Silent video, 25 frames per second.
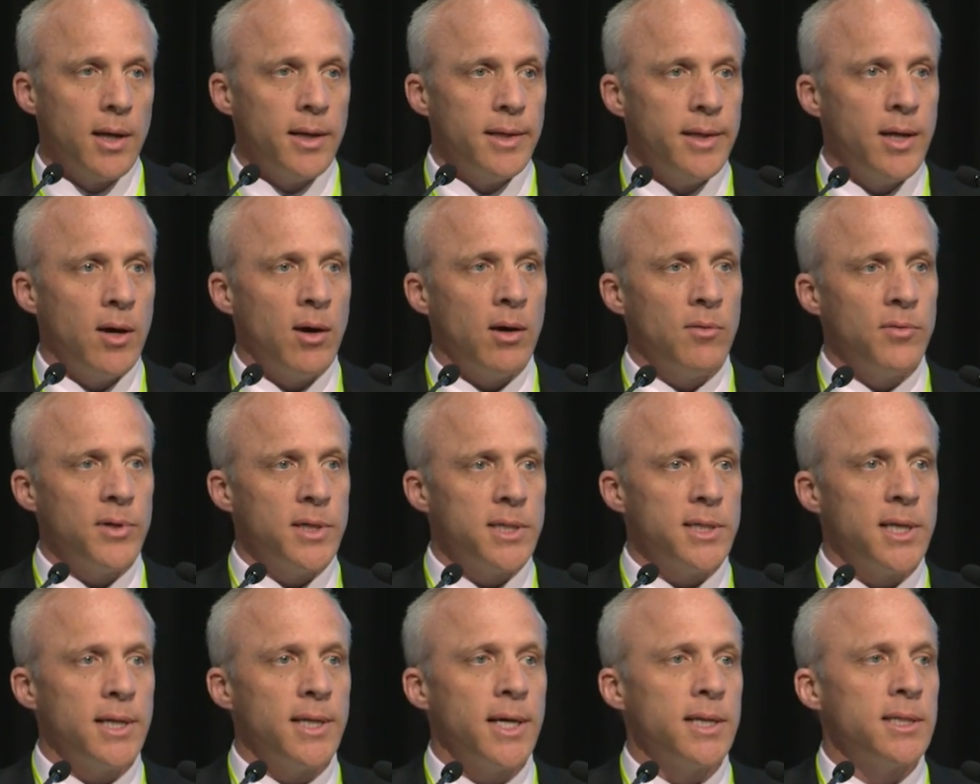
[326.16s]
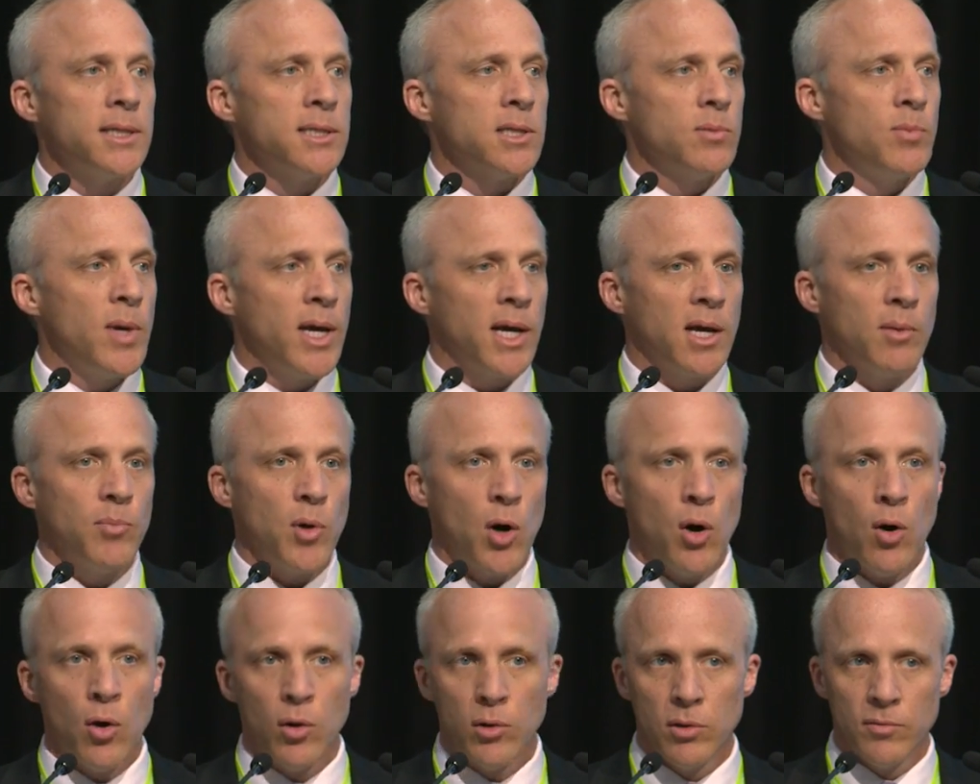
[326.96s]
Now, obviously, that doesn't make up
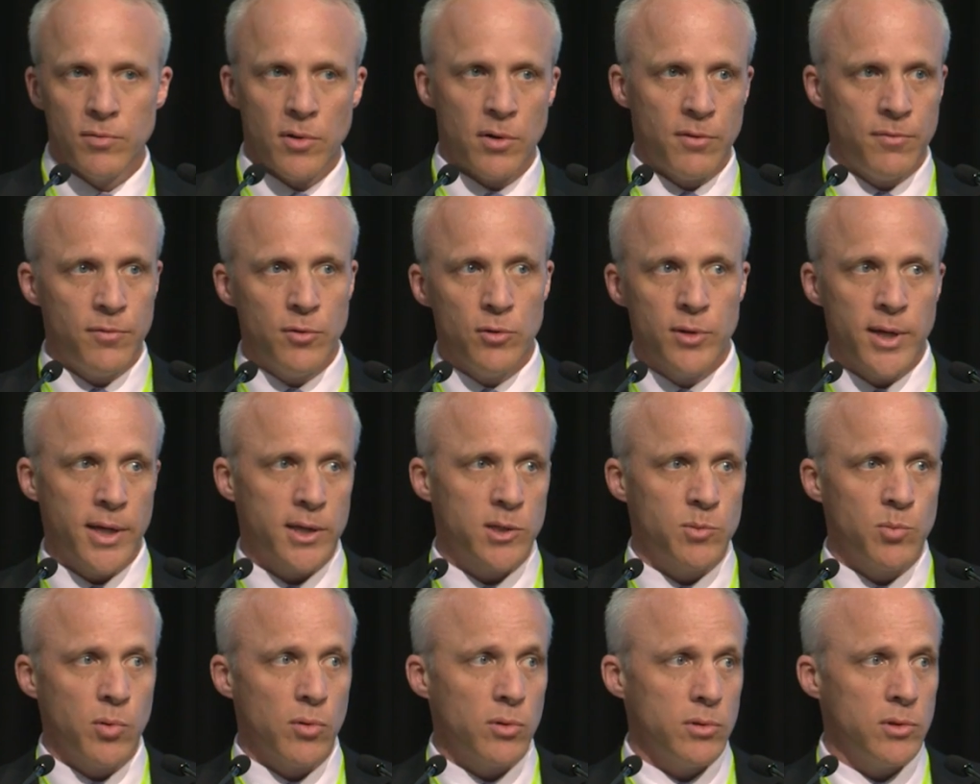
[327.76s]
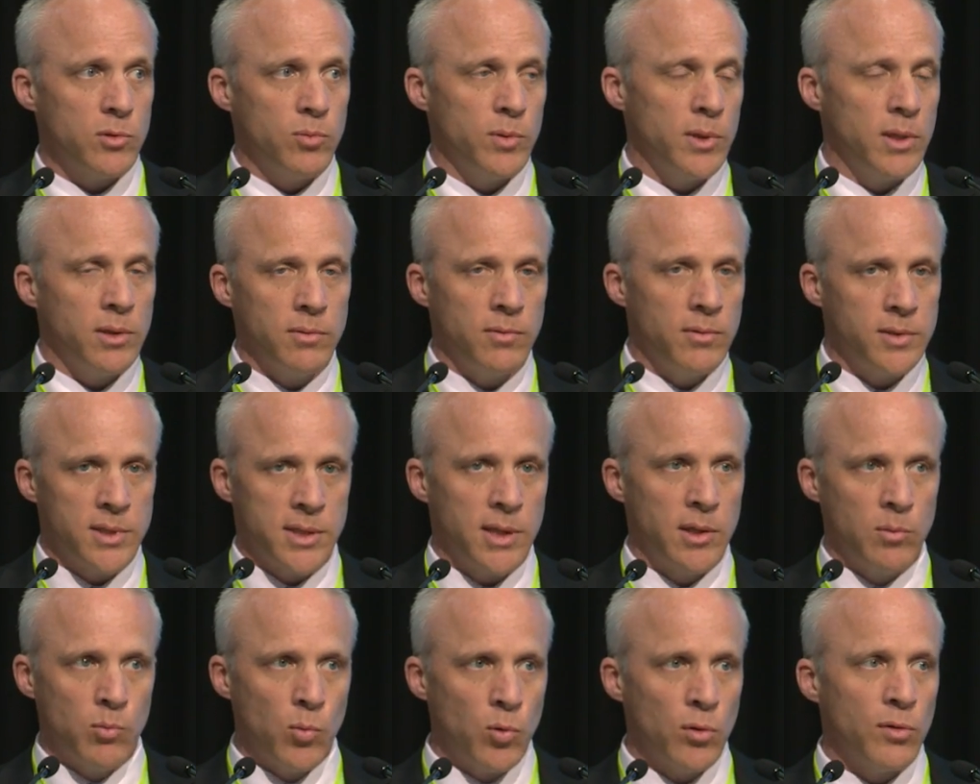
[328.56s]
all of our food exports. We
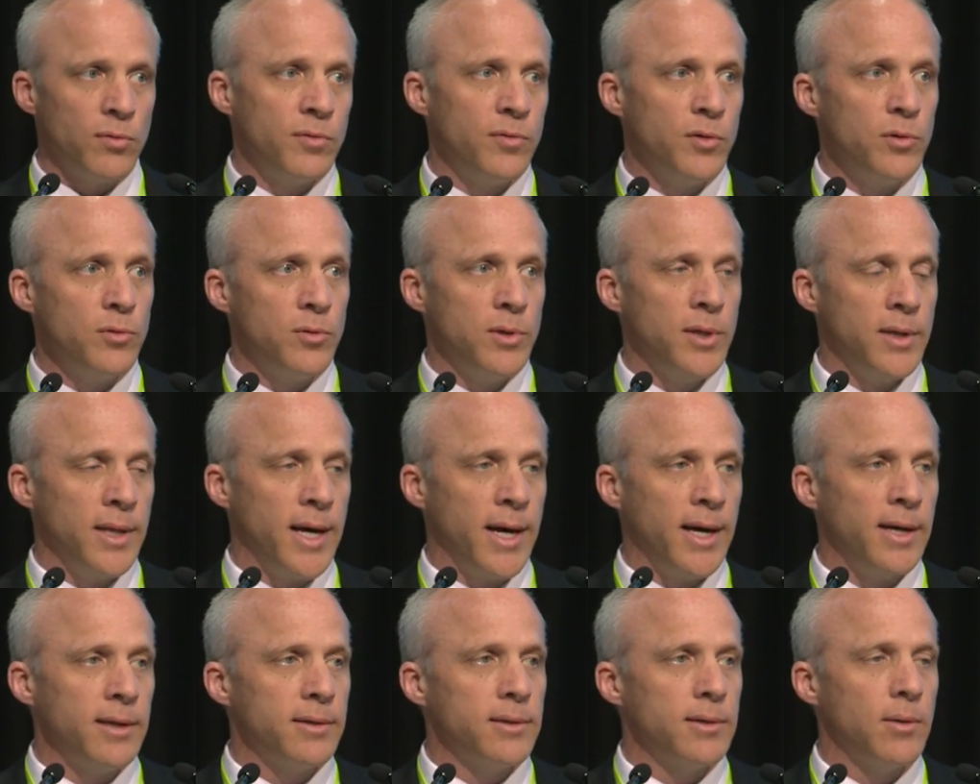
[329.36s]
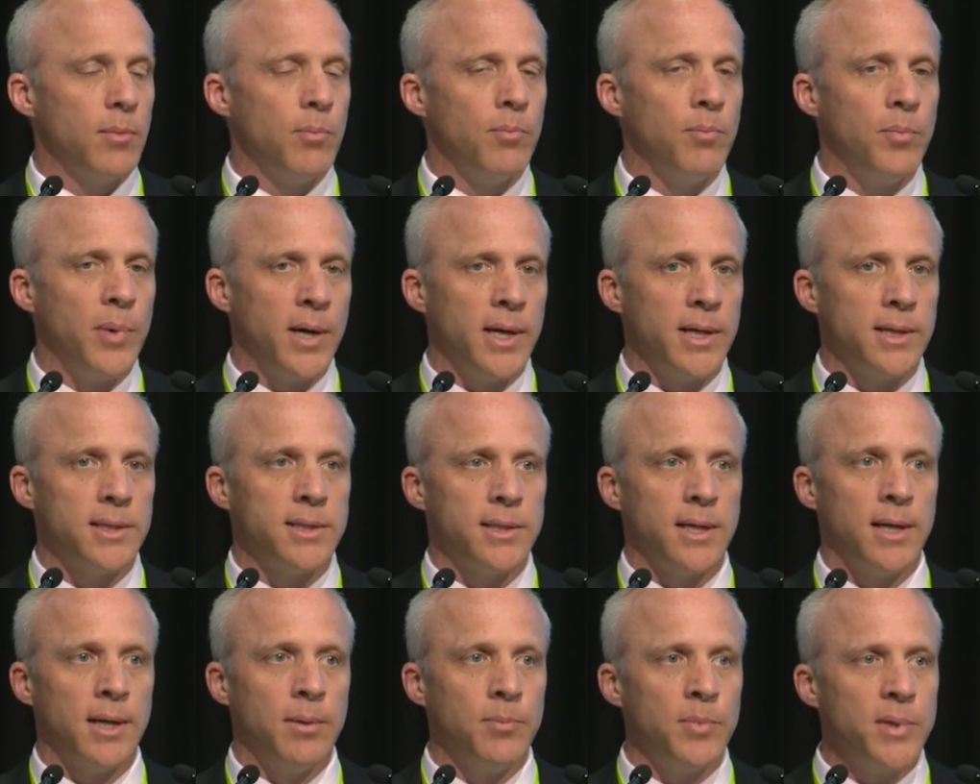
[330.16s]
sell more food than that,
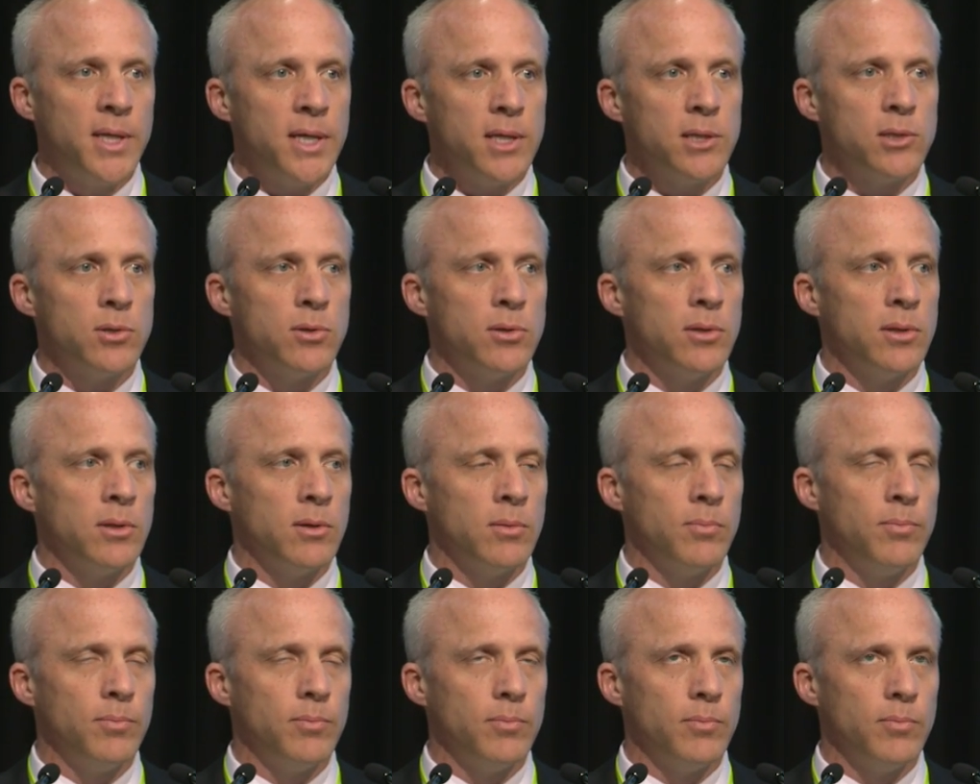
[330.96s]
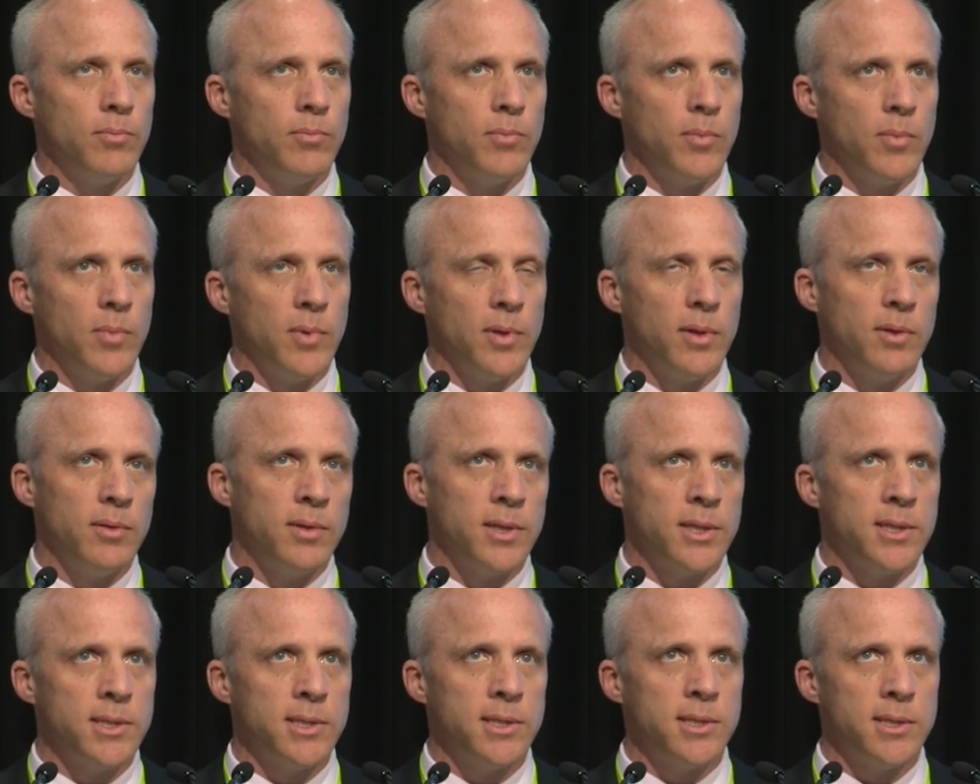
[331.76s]
but um, these are the
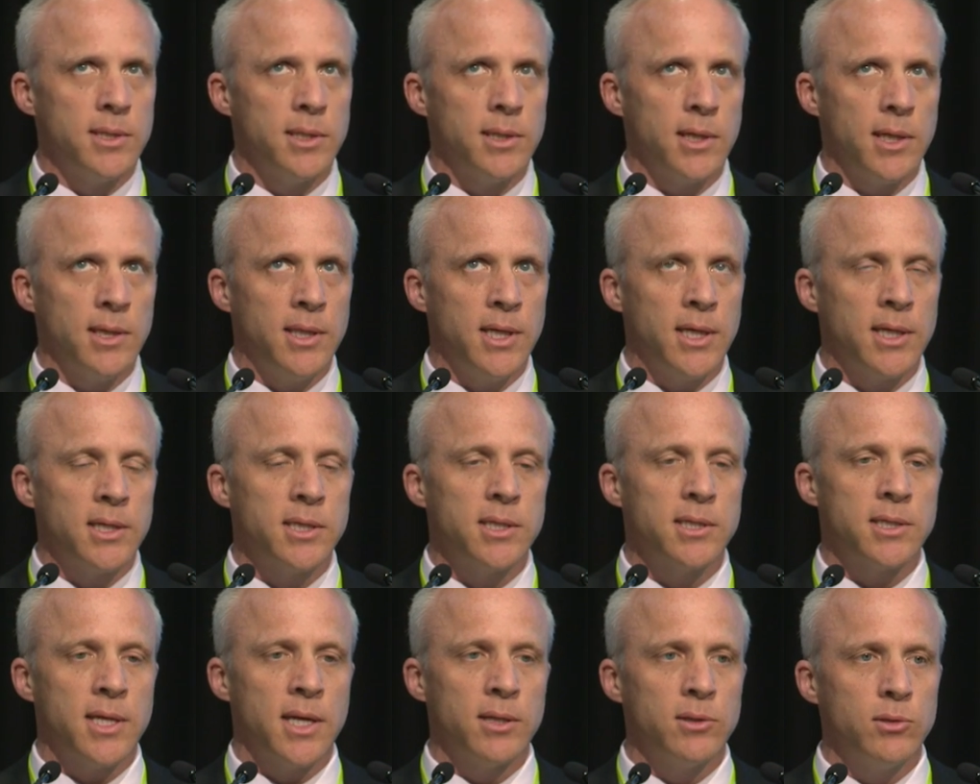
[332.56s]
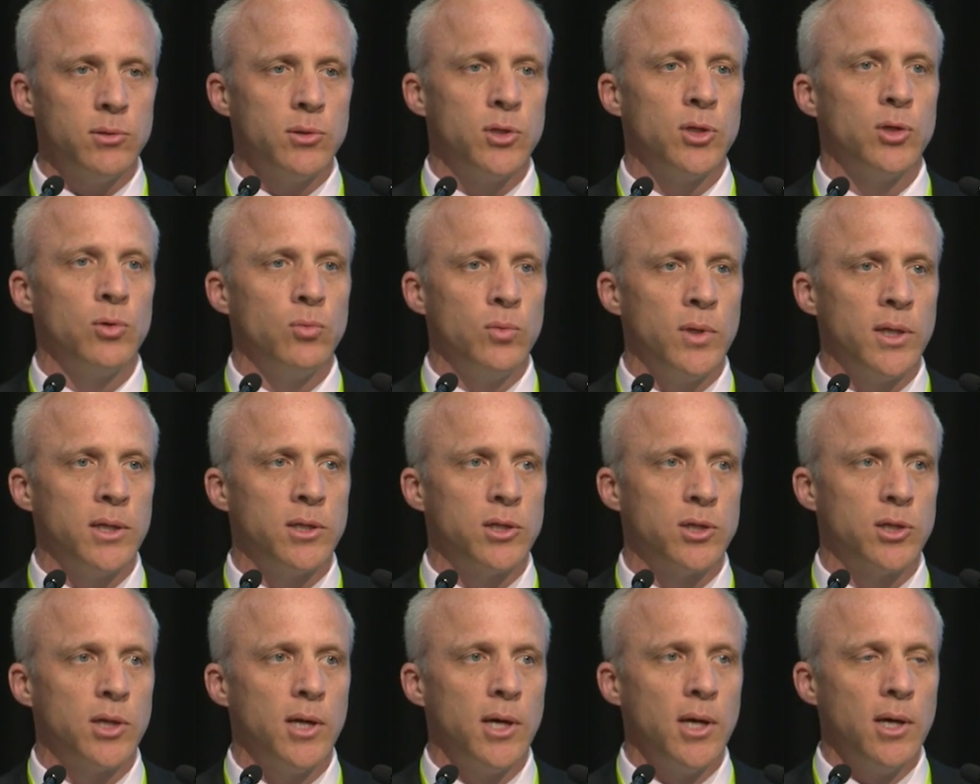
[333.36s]
this is the, the extent to
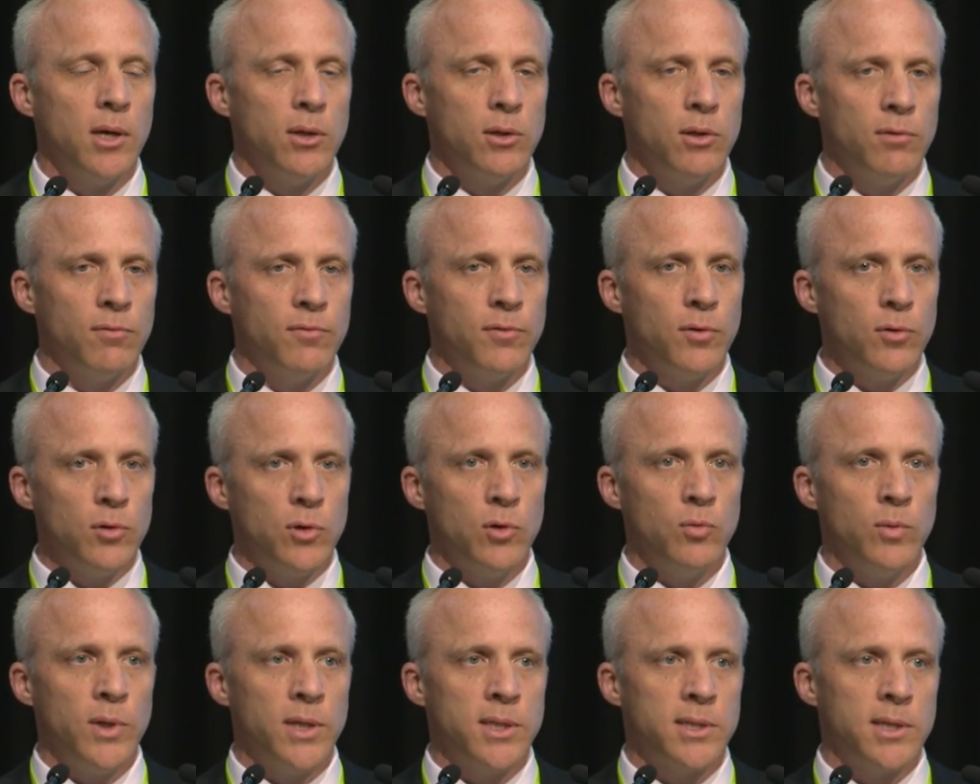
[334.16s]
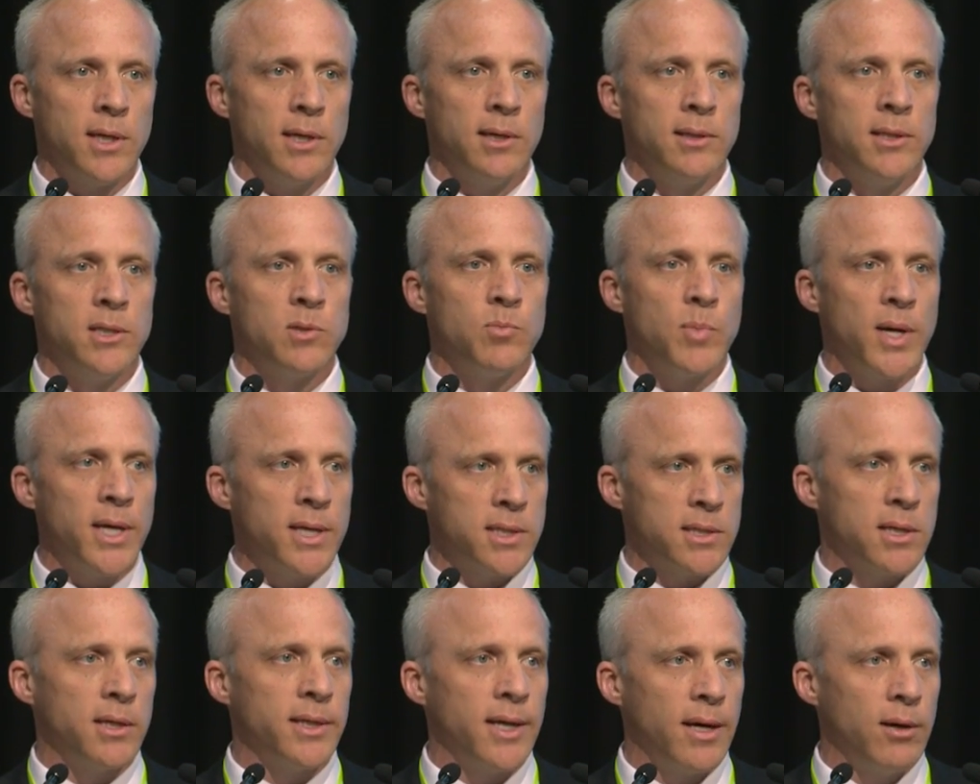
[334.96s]
which the food that we sell is
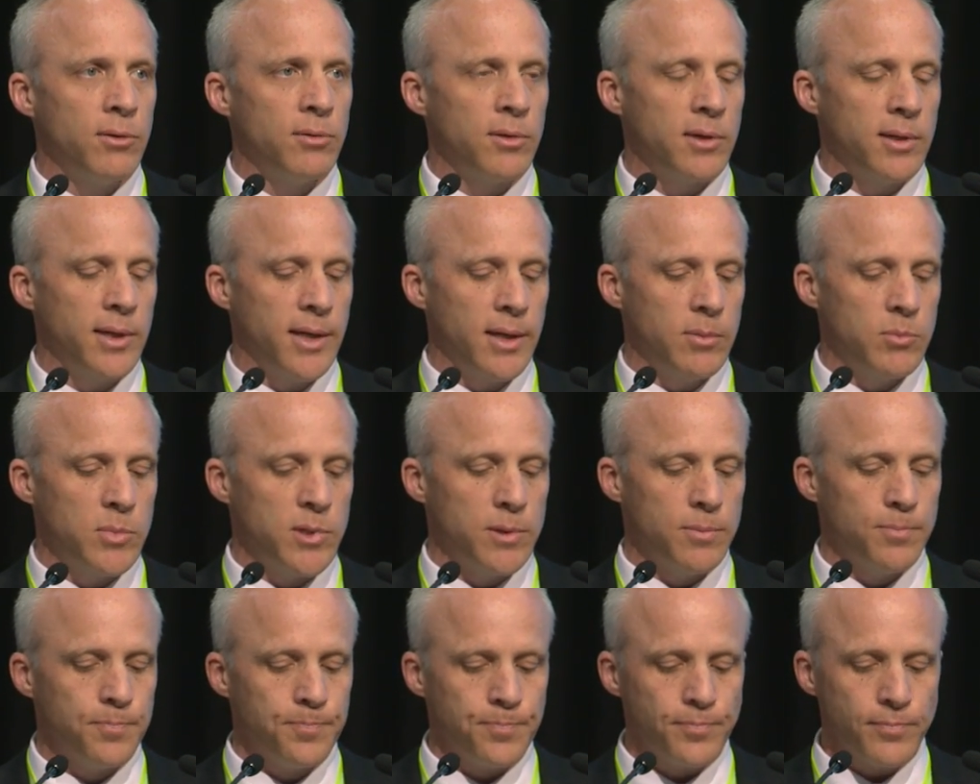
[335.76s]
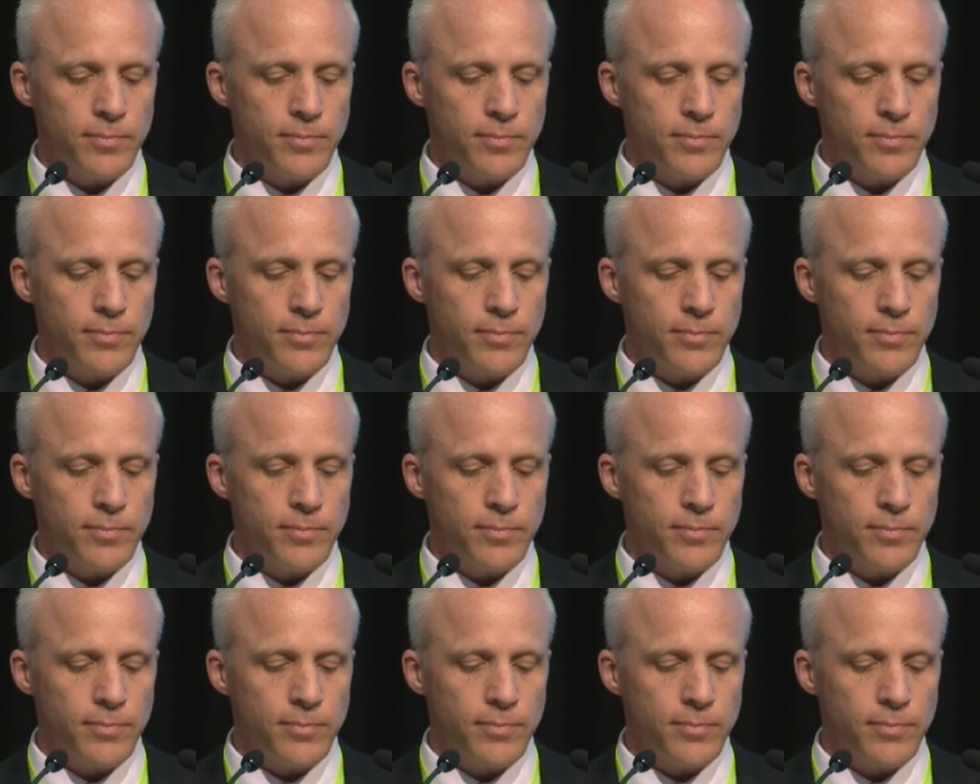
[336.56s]
based on health claims.